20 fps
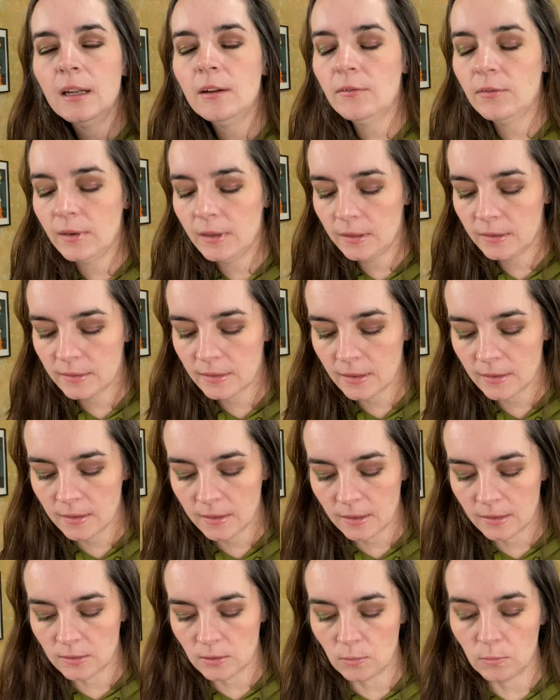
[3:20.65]
If I decide that
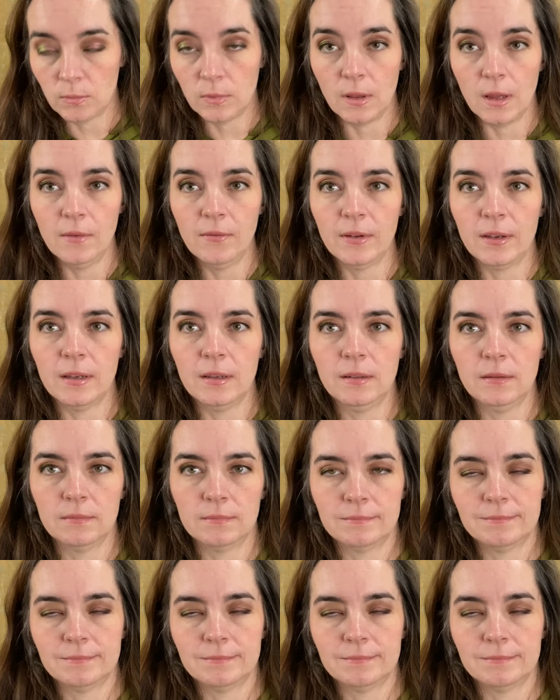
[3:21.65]
I don't love it,